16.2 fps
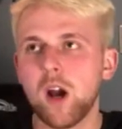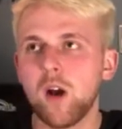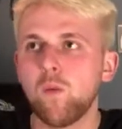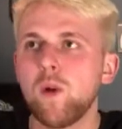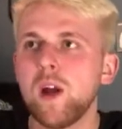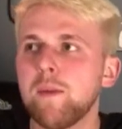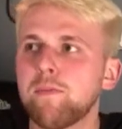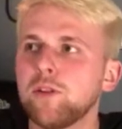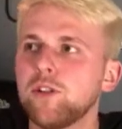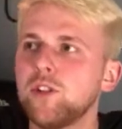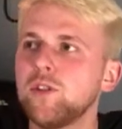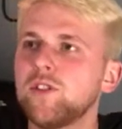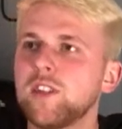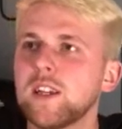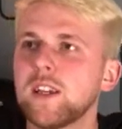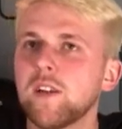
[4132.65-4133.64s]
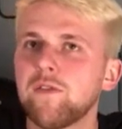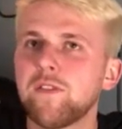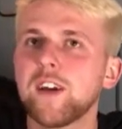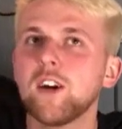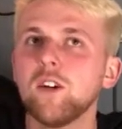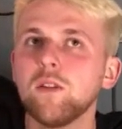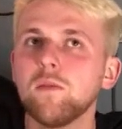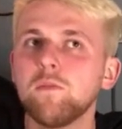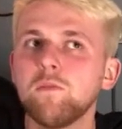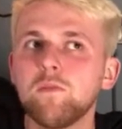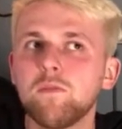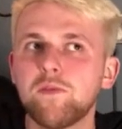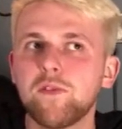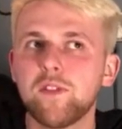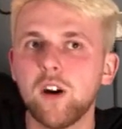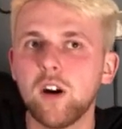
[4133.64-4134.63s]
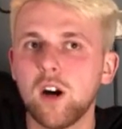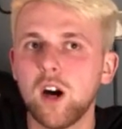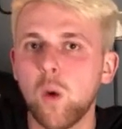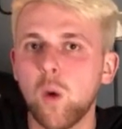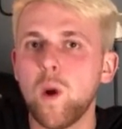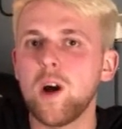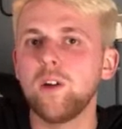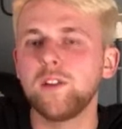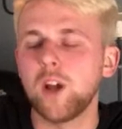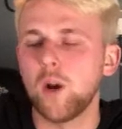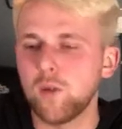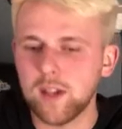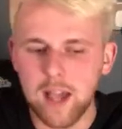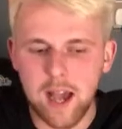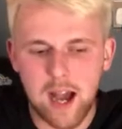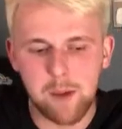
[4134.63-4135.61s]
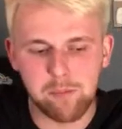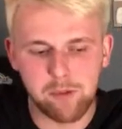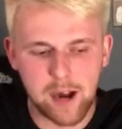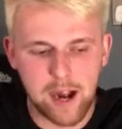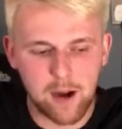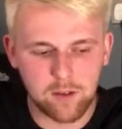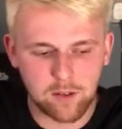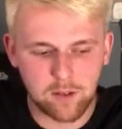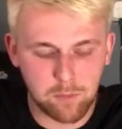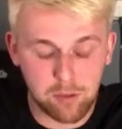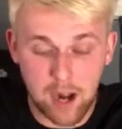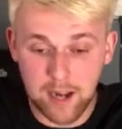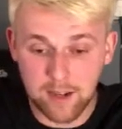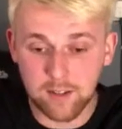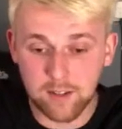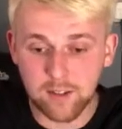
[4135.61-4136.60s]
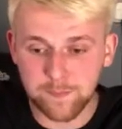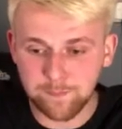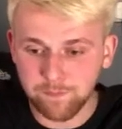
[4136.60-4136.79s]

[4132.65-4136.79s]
we're producing a film for a well-known car brand.